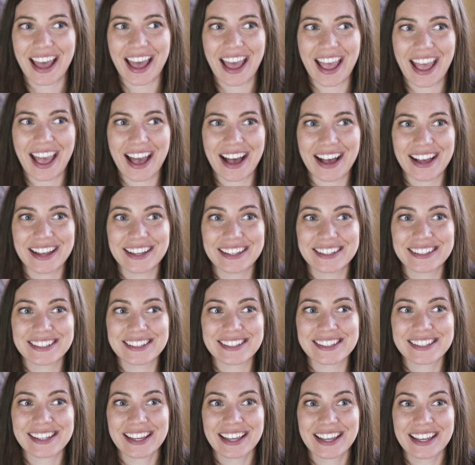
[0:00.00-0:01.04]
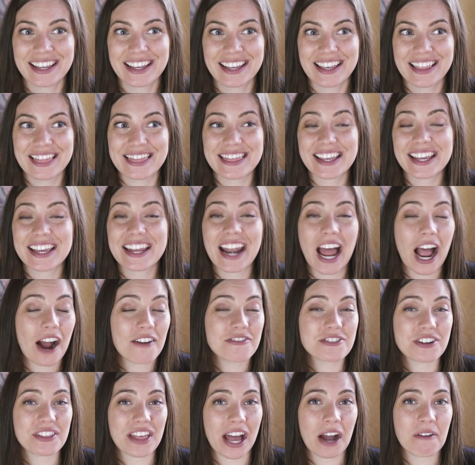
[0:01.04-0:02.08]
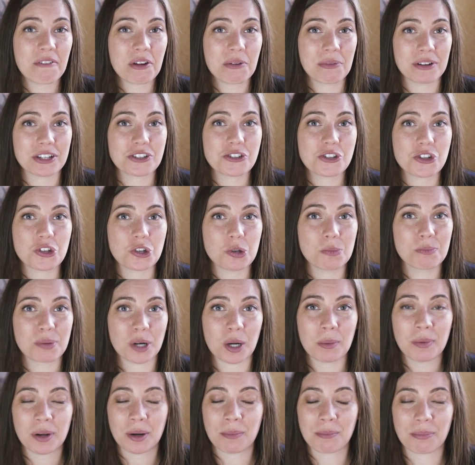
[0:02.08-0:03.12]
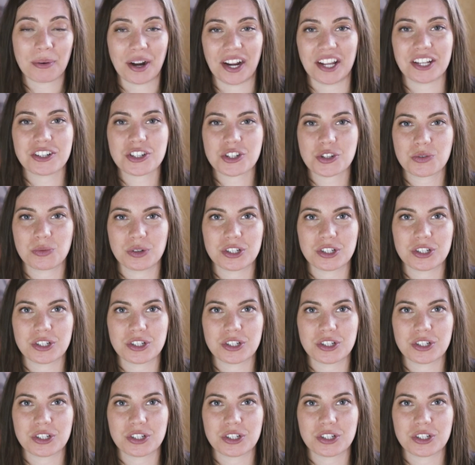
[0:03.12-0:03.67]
And then after that, we went to Bourbon and Branch,